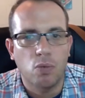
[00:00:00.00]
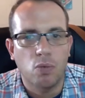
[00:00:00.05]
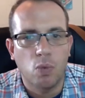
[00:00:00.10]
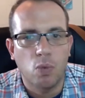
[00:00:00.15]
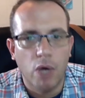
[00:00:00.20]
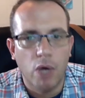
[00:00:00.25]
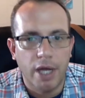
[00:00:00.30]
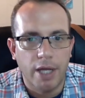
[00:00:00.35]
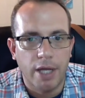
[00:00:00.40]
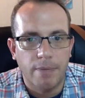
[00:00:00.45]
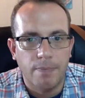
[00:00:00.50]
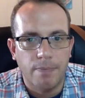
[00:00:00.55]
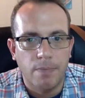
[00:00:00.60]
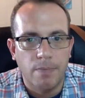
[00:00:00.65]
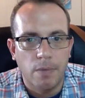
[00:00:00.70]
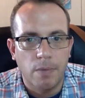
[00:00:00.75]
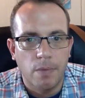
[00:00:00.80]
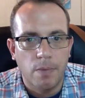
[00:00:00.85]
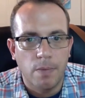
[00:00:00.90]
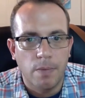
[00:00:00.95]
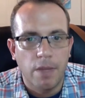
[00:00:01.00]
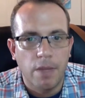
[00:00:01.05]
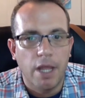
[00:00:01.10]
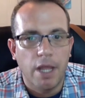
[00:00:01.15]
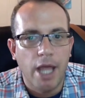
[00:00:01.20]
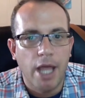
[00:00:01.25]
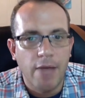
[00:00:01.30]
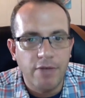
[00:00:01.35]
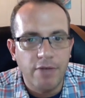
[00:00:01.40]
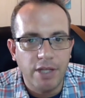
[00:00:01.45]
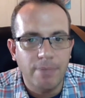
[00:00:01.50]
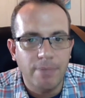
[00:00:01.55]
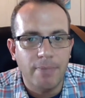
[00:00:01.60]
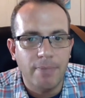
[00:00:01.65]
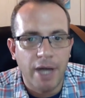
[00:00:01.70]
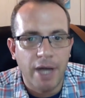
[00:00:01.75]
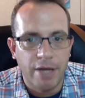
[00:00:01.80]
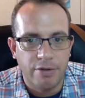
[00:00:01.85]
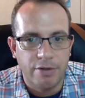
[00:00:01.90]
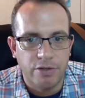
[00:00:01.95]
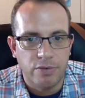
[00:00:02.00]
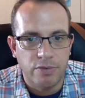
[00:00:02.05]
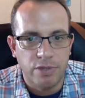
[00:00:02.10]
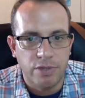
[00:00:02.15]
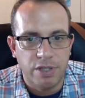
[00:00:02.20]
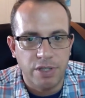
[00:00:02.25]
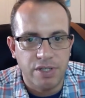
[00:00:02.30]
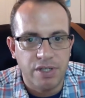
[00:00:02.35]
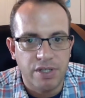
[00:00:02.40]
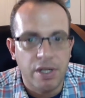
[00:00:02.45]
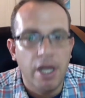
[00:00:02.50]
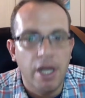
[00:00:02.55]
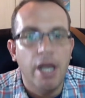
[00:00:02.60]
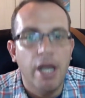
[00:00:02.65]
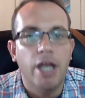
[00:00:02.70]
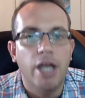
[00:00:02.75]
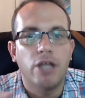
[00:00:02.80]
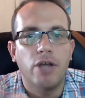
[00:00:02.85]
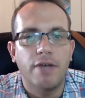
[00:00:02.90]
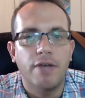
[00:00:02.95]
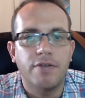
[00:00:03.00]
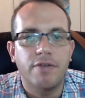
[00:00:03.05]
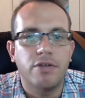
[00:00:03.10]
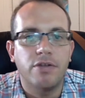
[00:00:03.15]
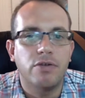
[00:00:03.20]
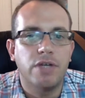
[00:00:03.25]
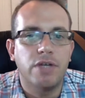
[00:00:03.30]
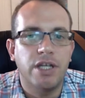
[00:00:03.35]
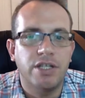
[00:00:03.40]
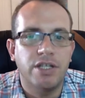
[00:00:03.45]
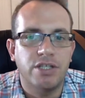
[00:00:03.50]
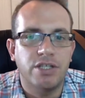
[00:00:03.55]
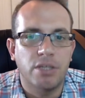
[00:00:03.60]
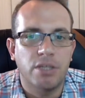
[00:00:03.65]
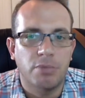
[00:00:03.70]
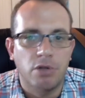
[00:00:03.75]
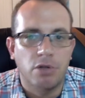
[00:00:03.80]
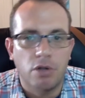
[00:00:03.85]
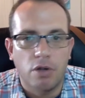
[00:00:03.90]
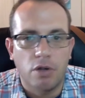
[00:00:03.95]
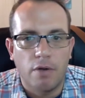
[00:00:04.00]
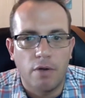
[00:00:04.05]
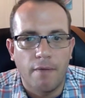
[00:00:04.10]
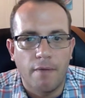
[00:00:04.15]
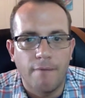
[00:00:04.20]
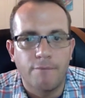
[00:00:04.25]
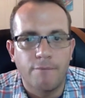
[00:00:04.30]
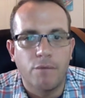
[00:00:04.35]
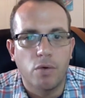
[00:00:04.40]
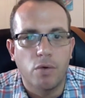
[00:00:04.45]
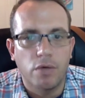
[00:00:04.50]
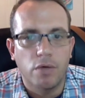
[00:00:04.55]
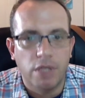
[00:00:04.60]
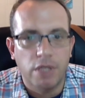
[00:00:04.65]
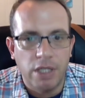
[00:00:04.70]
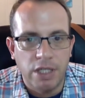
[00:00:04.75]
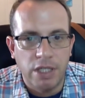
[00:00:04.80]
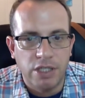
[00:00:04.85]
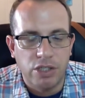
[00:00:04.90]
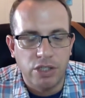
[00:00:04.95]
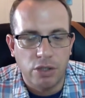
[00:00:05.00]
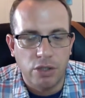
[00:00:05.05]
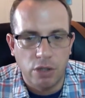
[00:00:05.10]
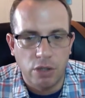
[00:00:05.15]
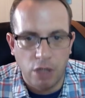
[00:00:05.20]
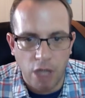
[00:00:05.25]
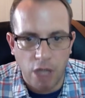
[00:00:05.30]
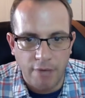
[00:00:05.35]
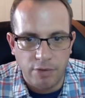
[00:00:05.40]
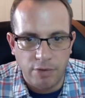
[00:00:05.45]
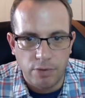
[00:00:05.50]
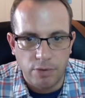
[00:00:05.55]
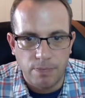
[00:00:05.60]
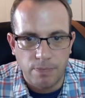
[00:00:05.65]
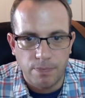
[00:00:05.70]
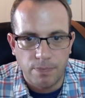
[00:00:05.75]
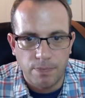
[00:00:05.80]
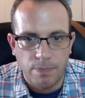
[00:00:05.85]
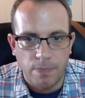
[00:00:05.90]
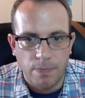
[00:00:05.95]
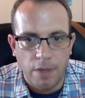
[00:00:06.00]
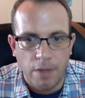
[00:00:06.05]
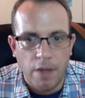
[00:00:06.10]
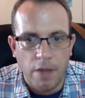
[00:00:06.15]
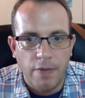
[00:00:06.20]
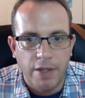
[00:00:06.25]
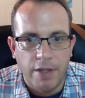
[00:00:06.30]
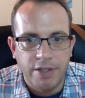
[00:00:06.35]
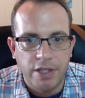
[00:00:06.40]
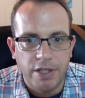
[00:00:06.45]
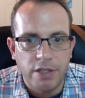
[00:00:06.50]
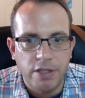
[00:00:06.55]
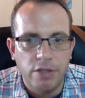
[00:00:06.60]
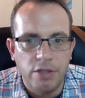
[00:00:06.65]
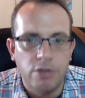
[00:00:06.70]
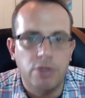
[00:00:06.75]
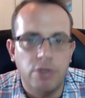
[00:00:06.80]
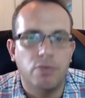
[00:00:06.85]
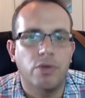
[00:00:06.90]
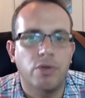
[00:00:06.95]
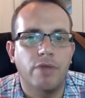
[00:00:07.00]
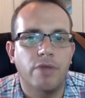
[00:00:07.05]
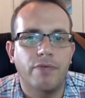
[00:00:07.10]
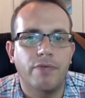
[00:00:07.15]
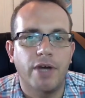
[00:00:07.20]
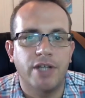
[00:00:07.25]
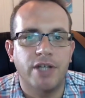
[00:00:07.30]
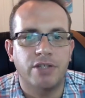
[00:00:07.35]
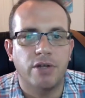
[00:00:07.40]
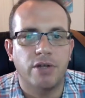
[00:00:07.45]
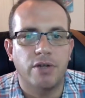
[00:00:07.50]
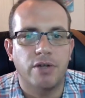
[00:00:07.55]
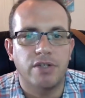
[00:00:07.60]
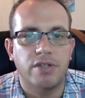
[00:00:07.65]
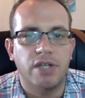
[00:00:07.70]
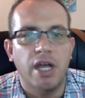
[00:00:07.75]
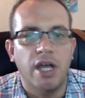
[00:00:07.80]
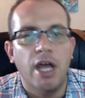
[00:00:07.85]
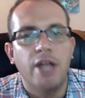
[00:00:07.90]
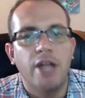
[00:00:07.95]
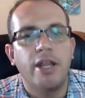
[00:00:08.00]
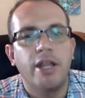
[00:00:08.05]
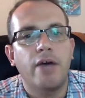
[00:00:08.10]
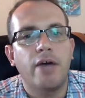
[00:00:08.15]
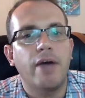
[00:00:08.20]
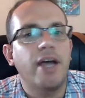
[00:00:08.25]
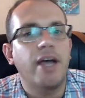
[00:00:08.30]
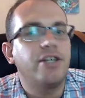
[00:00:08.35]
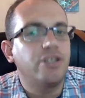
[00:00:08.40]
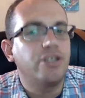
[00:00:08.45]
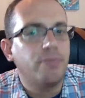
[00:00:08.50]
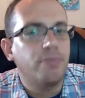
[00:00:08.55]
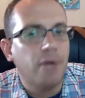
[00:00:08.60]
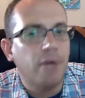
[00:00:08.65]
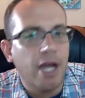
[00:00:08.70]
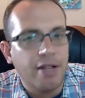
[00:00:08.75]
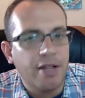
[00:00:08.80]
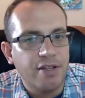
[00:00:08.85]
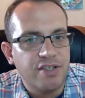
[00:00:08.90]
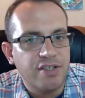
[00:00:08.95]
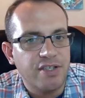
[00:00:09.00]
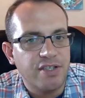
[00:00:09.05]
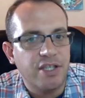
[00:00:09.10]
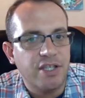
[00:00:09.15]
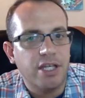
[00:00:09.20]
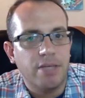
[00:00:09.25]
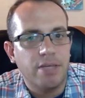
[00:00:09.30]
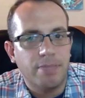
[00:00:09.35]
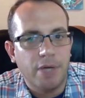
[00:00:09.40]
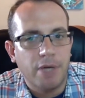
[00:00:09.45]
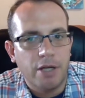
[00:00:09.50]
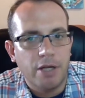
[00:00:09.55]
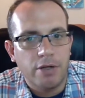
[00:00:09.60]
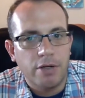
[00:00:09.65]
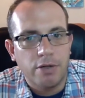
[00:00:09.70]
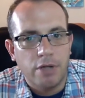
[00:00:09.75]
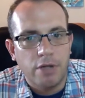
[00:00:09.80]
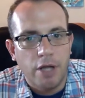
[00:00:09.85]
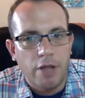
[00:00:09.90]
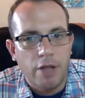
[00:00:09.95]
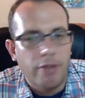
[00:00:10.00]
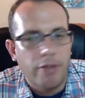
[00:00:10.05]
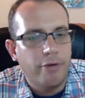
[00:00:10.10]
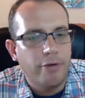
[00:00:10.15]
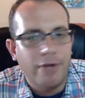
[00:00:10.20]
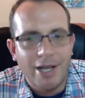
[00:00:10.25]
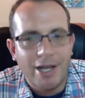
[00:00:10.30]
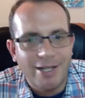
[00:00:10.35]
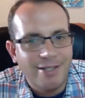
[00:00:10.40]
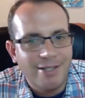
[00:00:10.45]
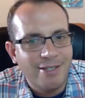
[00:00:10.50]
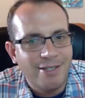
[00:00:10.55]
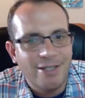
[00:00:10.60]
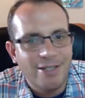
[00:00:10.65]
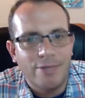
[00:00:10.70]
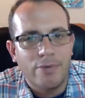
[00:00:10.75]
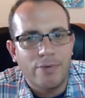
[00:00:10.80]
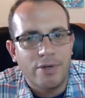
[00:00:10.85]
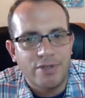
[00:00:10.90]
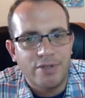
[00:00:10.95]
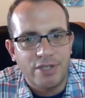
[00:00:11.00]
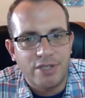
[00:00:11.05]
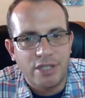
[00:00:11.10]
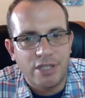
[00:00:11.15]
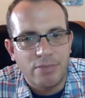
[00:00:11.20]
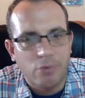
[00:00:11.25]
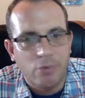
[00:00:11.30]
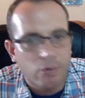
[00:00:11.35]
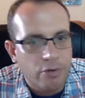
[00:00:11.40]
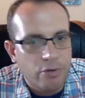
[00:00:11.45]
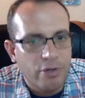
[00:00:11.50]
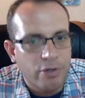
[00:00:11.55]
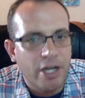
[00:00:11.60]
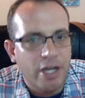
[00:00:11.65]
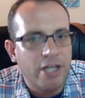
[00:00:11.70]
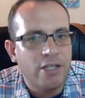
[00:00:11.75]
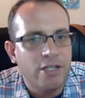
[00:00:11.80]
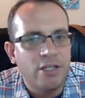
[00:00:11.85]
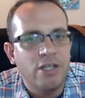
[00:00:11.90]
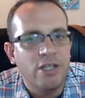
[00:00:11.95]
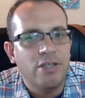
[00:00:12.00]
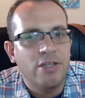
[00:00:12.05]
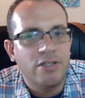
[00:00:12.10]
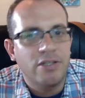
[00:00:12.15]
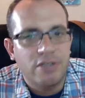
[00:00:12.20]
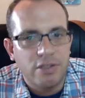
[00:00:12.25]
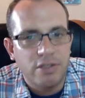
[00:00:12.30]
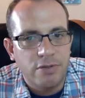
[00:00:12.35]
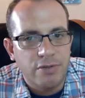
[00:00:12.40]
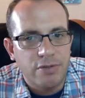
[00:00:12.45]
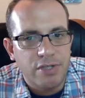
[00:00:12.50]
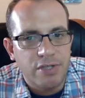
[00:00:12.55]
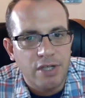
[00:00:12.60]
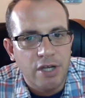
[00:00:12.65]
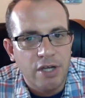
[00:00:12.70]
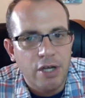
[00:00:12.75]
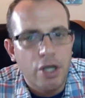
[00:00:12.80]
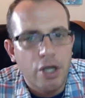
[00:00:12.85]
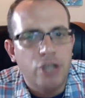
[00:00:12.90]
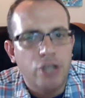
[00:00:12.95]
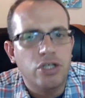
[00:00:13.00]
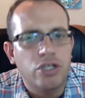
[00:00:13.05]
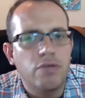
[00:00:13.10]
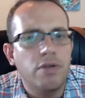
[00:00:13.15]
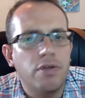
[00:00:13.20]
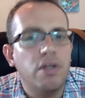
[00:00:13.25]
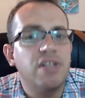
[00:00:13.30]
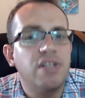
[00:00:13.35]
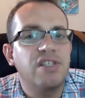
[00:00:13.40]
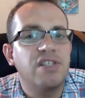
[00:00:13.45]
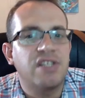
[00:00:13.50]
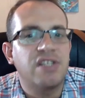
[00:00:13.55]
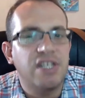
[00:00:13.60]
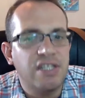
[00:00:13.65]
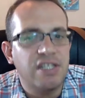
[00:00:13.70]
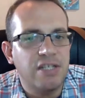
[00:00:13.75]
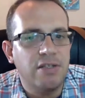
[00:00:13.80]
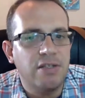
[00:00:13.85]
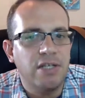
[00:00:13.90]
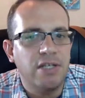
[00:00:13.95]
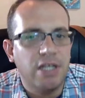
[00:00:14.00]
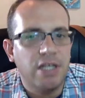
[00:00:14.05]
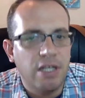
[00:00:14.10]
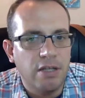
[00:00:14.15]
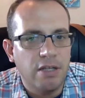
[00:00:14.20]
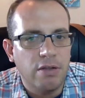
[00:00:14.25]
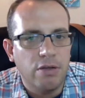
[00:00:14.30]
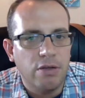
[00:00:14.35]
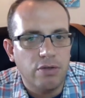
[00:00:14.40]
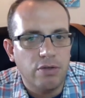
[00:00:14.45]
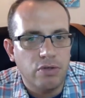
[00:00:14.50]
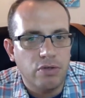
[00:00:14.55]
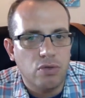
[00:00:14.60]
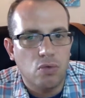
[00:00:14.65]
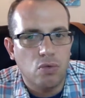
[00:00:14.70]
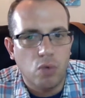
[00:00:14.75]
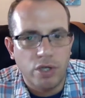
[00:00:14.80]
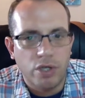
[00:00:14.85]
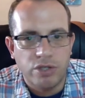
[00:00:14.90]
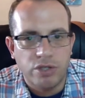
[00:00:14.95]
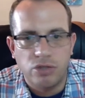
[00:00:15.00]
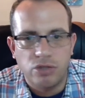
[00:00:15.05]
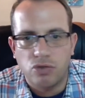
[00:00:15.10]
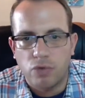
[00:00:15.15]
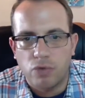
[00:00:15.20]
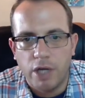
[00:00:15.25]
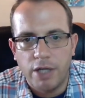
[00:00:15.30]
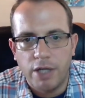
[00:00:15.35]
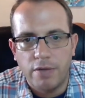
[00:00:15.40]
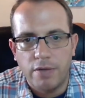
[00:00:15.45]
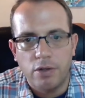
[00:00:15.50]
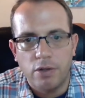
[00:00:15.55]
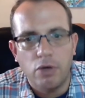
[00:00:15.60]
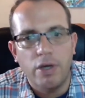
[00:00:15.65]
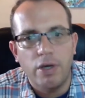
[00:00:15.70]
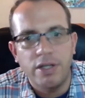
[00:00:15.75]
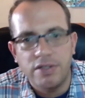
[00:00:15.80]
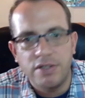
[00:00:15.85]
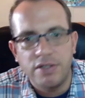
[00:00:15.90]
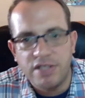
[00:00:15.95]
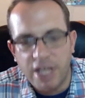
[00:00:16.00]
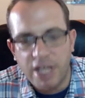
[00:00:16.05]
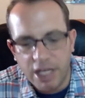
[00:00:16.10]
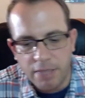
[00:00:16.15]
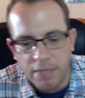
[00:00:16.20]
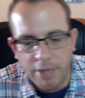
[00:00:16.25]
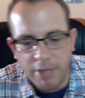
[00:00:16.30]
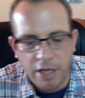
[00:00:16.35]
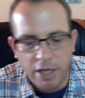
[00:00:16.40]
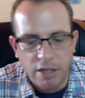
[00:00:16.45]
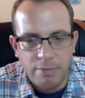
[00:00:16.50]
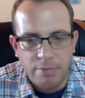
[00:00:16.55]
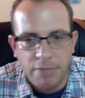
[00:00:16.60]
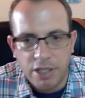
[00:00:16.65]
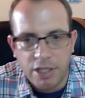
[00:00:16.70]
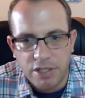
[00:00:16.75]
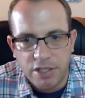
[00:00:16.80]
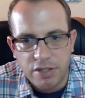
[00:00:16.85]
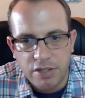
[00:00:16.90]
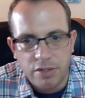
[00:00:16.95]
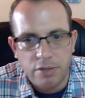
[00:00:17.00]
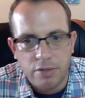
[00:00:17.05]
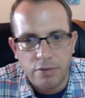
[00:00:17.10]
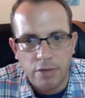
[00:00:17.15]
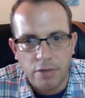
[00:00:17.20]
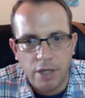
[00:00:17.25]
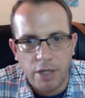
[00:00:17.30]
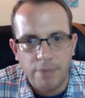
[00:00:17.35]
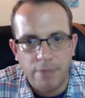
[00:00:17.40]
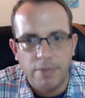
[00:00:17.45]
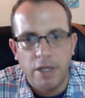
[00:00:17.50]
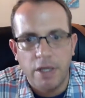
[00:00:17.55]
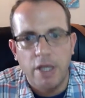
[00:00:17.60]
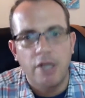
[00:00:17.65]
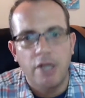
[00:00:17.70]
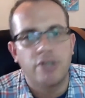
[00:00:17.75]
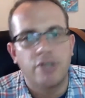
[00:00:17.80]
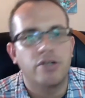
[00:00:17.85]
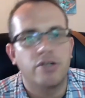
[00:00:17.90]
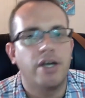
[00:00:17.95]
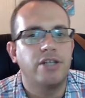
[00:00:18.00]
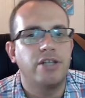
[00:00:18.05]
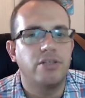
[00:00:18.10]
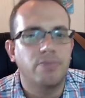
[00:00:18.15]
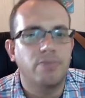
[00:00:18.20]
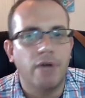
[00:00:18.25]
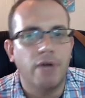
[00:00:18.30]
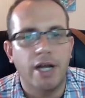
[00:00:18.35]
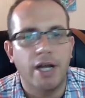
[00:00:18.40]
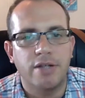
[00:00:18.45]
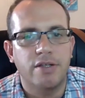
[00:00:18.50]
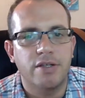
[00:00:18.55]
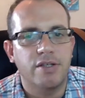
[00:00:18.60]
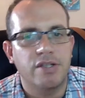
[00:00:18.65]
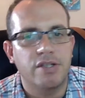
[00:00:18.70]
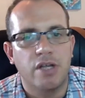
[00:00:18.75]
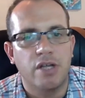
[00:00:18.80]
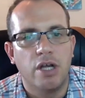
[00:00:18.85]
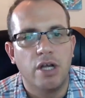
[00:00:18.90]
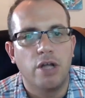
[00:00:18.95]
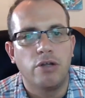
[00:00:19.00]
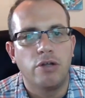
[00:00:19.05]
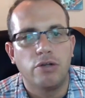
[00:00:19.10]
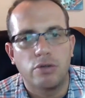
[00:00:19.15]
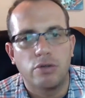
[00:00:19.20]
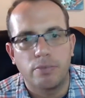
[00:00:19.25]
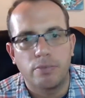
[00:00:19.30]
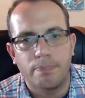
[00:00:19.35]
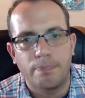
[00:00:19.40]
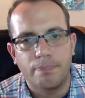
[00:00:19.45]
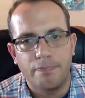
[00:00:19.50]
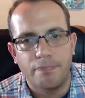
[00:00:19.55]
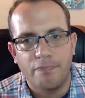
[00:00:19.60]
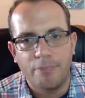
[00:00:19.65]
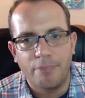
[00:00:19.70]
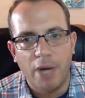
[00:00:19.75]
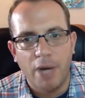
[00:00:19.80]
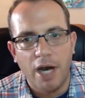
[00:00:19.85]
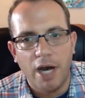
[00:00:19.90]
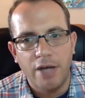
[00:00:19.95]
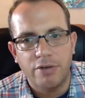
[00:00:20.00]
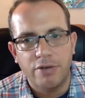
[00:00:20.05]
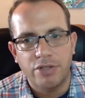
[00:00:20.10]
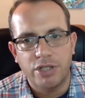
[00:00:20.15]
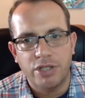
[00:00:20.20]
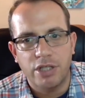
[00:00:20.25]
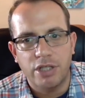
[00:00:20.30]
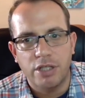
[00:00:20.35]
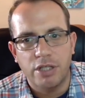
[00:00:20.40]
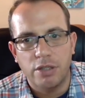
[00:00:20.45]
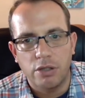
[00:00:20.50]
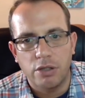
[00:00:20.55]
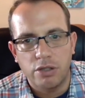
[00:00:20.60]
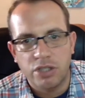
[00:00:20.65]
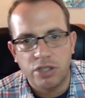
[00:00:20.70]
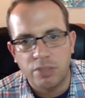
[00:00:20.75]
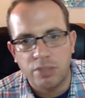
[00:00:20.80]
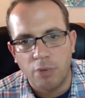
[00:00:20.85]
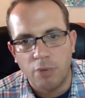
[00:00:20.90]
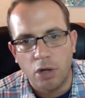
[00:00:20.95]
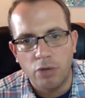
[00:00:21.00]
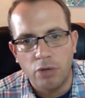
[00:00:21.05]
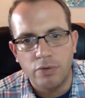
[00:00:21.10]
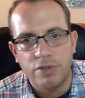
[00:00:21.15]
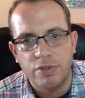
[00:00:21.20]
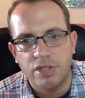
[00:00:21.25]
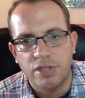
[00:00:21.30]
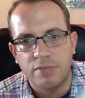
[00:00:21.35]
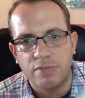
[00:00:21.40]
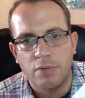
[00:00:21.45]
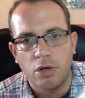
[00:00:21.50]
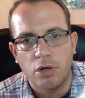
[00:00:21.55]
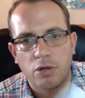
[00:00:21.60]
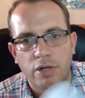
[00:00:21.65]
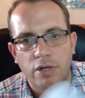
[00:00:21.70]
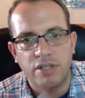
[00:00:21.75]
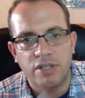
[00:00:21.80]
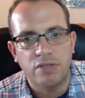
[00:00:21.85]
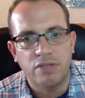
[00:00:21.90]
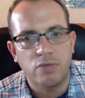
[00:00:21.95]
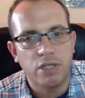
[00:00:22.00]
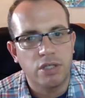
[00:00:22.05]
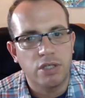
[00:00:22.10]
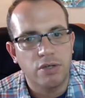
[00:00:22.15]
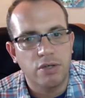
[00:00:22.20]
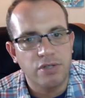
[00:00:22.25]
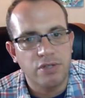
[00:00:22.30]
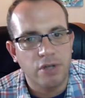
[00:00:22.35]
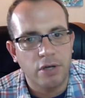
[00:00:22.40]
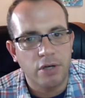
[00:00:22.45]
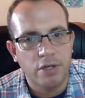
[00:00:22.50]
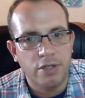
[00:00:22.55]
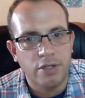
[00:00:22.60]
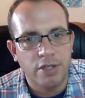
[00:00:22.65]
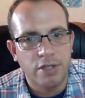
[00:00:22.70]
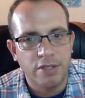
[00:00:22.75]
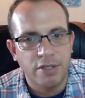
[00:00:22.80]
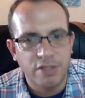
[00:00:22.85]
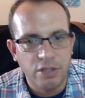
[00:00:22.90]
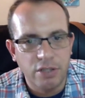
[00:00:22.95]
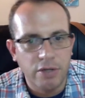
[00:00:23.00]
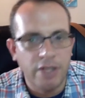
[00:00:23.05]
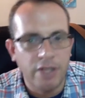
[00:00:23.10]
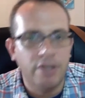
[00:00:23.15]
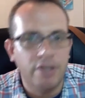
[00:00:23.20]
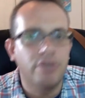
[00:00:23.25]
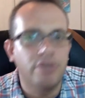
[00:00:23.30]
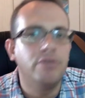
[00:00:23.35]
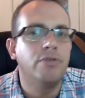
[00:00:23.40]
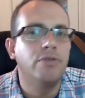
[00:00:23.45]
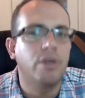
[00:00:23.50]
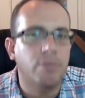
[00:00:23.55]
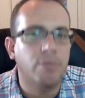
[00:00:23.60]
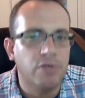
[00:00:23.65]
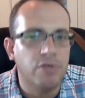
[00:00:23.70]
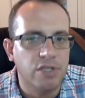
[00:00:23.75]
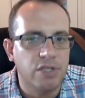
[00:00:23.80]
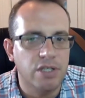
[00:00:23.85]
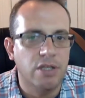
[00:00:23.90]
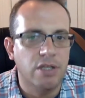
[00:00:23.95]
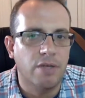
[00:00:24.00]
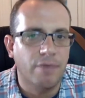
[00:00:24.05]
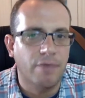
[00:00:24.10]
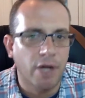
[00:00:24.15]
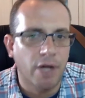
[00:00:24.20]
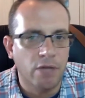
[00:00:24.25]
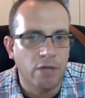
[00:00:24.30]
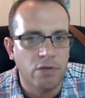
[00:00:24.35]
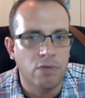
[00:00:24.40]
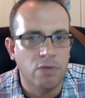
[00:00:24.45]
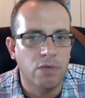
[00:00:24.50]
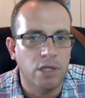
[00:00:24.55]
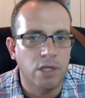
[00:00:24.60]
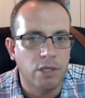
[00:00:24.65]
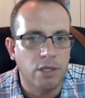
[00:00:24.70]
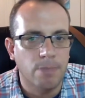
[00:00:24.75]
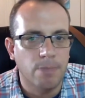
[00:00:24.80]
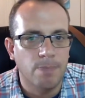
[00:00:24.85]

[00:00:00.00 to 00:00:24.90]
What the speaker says: way. Everything matters with this. You have to do each number for each level. That's how you do it with the flashcards. Now, as you practice and they get better, they're not going to need the 1s anymore, and they're not going to need the 2s. So if they're consistently getting those questions right, go ahead and take them out of the mix, right? So as you practice, your pile should get smaller and smaller as the week goes on, and so you add the new numbers in the following week.